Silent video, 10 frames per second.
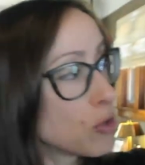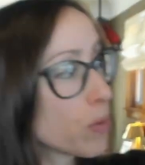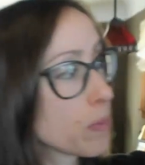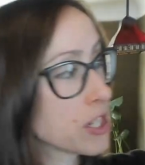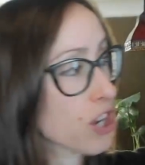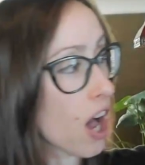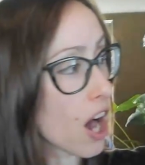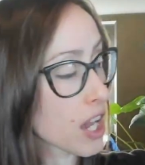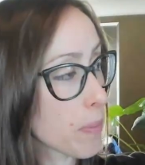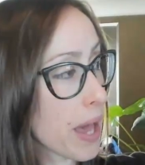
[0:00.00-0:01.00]
When we
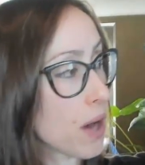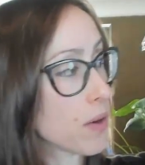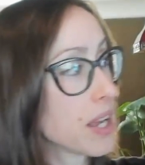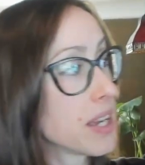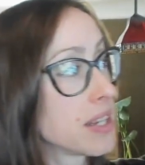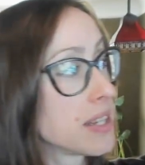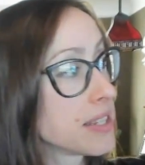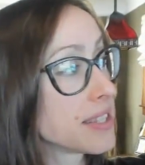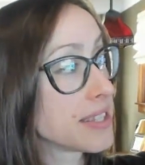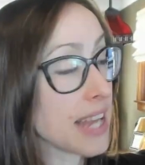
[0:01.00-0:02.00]
talk about
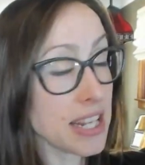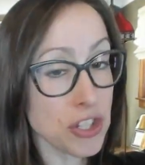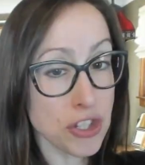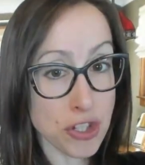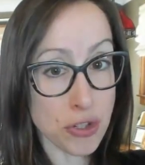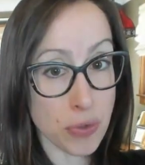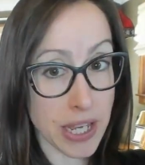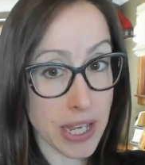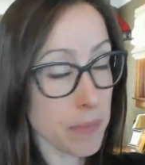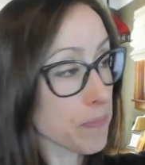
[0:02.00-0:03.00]

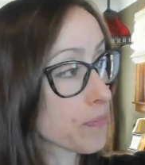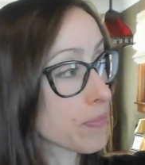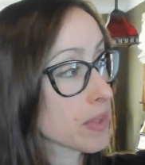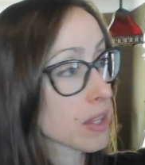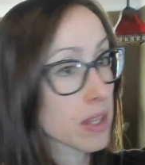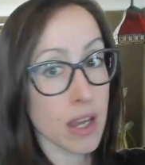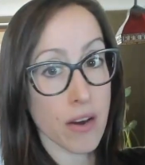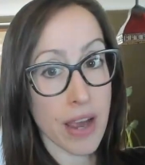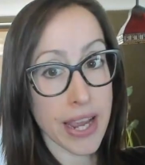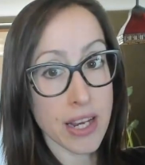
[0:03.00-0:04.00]
sensory, all
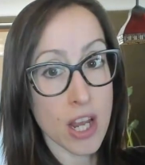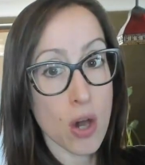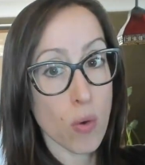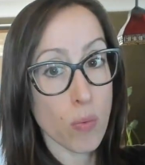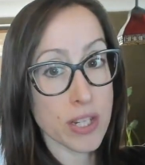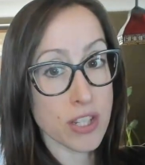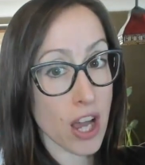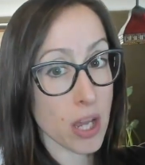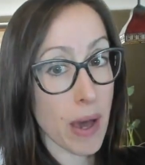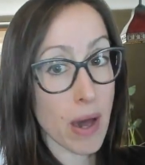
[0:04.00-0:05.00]
right, we
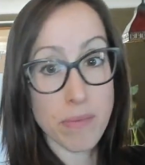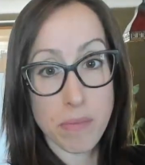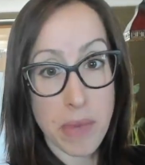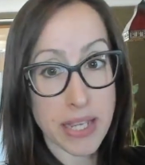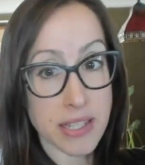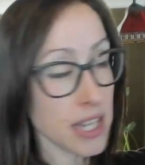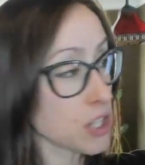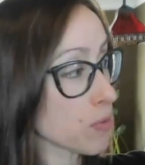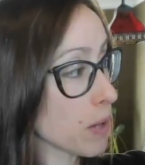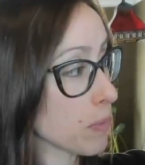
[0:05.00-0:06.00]
talk about, makes
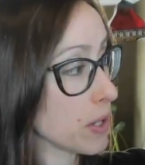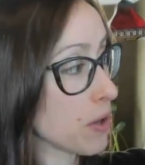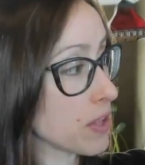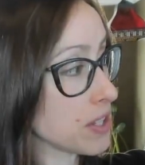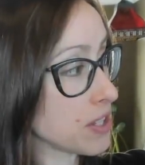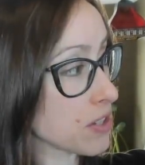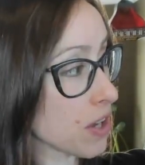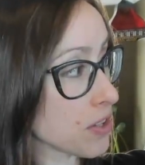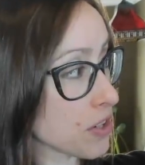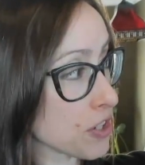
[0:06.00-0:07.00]
sense, right? We know this is
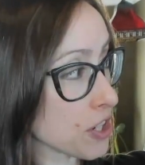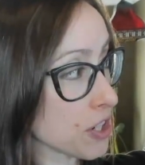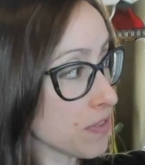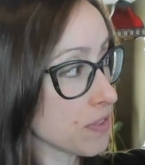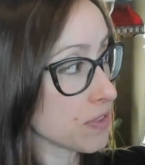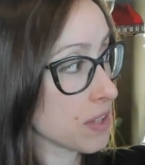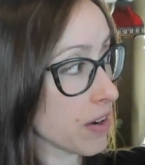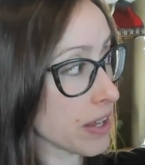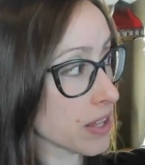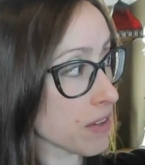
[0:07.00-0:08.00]
ulnar nerve,
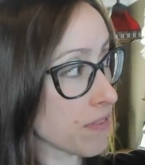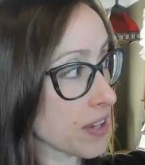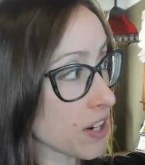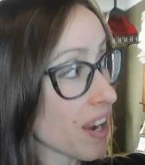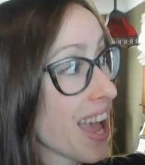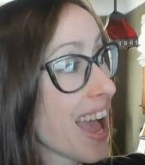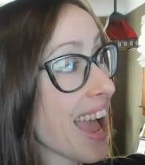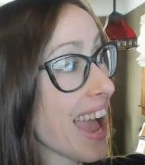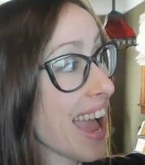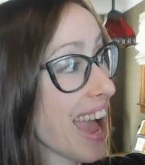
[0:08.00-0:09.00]
all right, little finger.
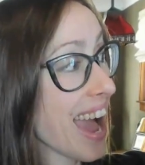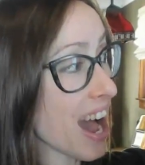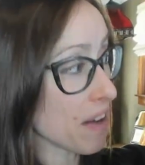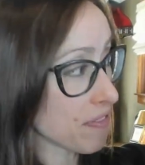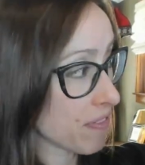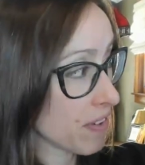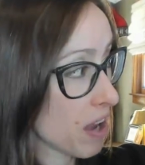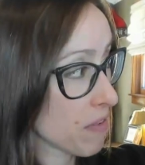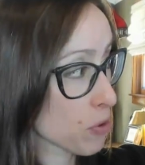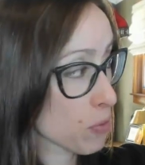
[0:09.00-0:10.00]
Half
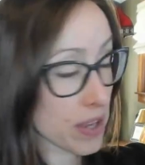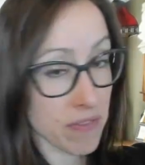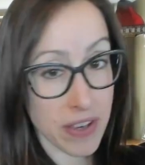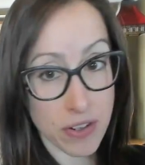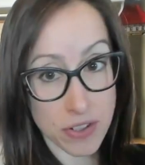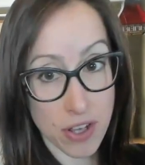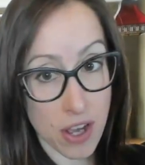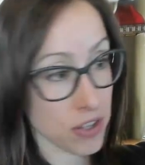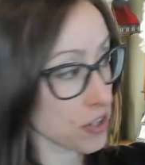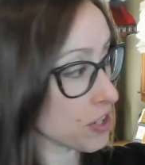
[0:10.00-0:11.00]
of the ring finger is
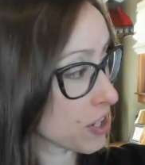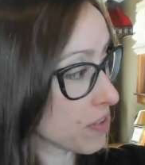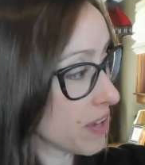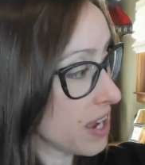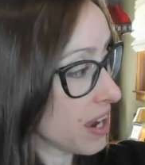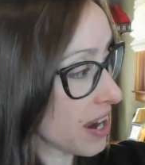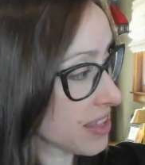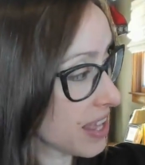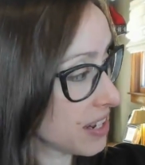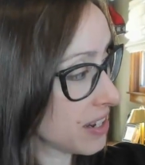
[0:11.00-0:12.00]
ulnar nerve,
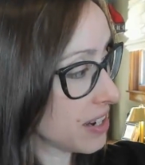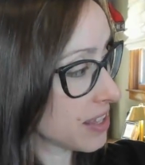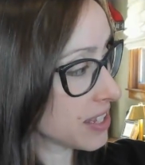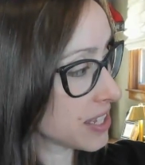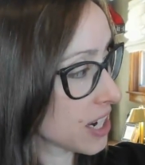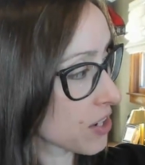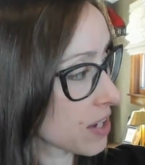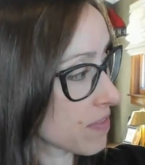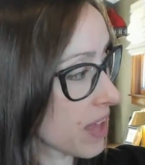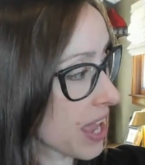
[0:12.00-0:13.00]
and then this
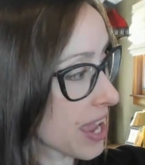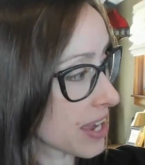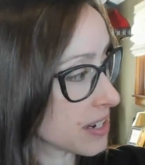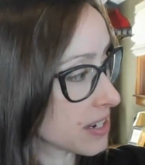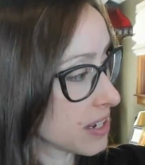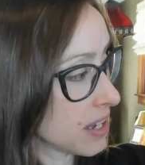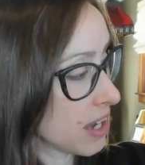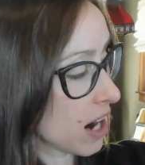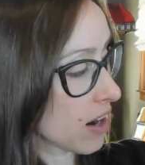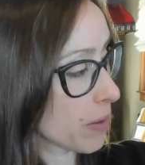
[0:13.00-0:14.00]
area of the hand,
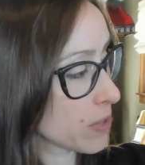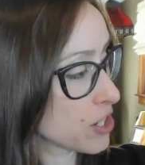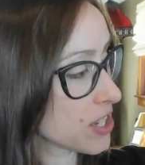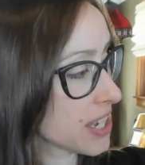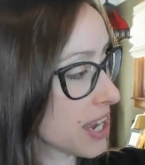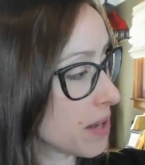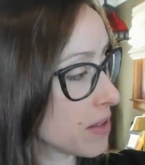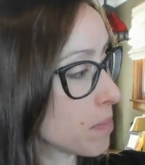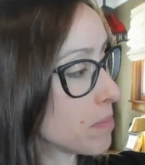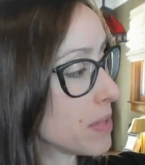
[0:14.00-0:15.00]
all right, which is, again,
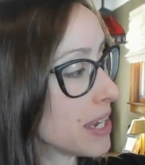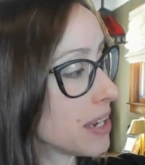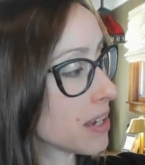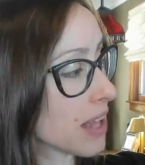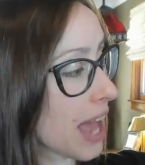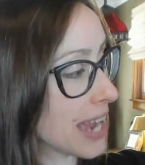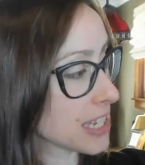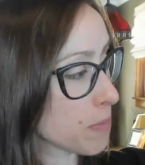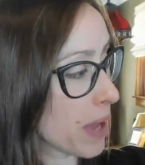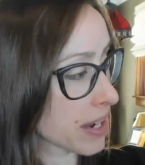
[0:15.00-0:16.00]
the medial
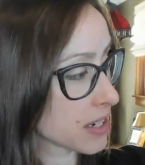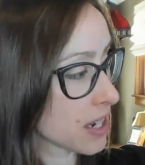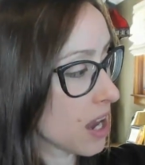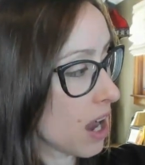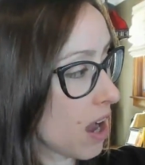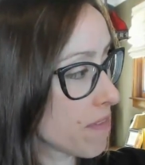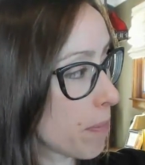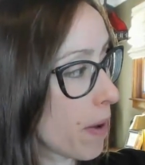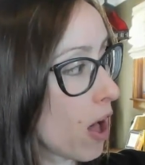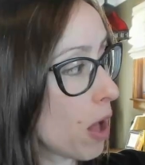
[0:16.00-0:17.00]
aspect of
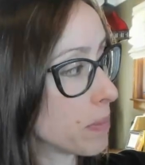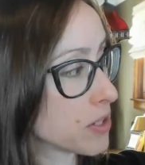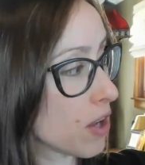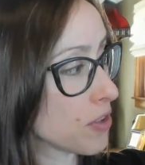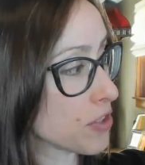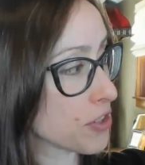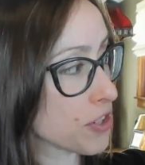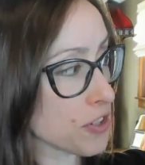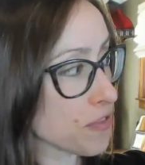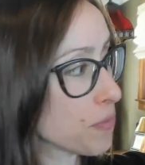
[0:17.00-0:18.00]
the palm is ulnar
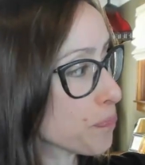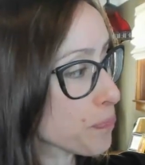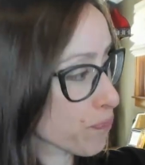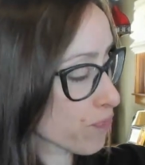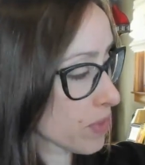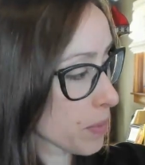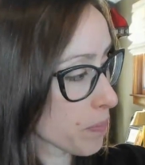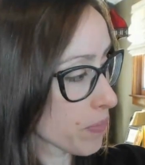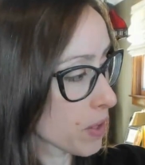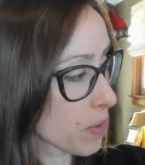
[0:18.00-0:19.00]
nerve,
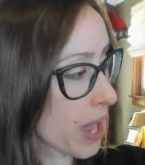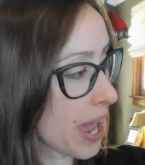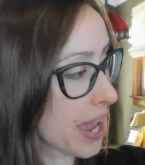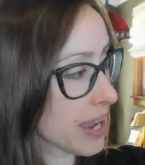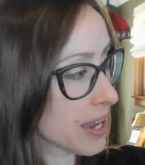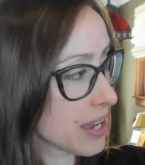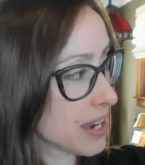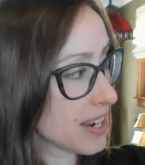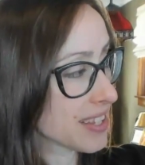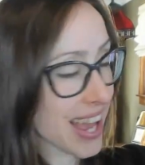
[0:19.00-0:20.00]
okay?
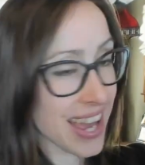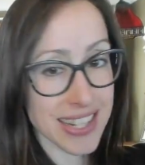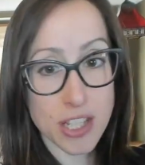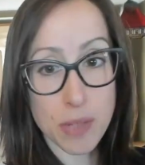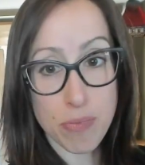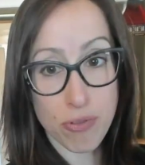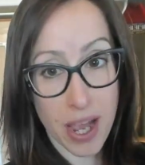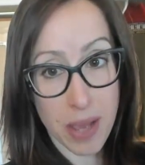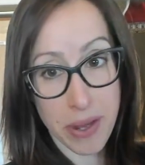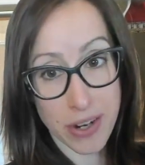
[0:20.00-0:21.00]
That is the
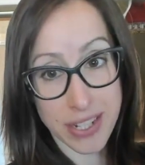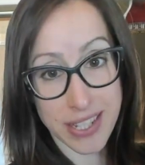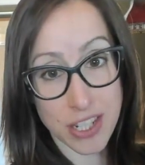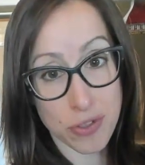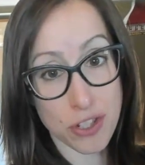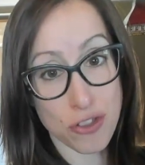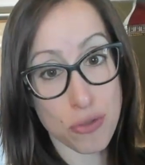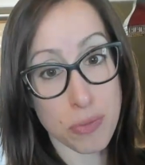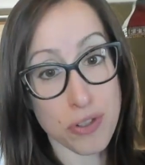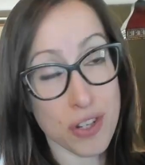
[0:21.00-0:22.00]
primary sensory
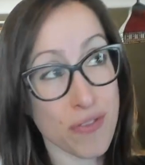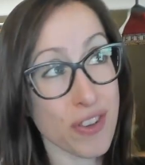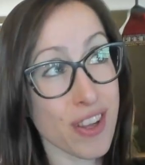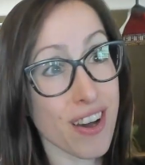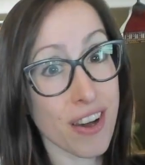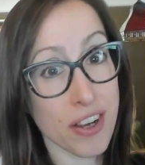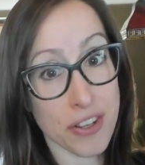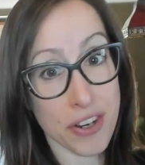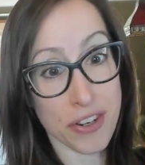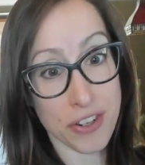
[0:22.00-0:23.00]
distribution for the
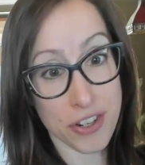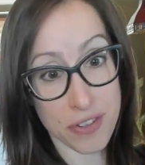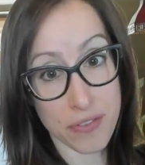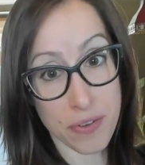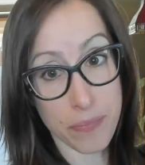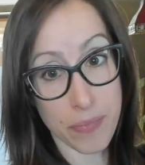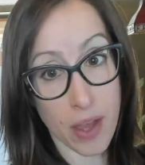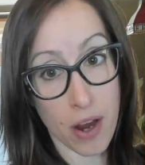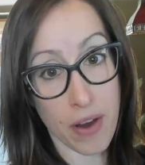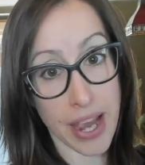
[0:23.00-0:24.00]
ulnar nerve,
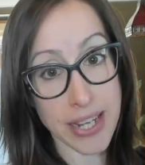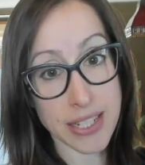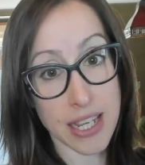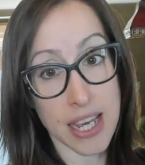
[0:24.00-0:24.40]
all right?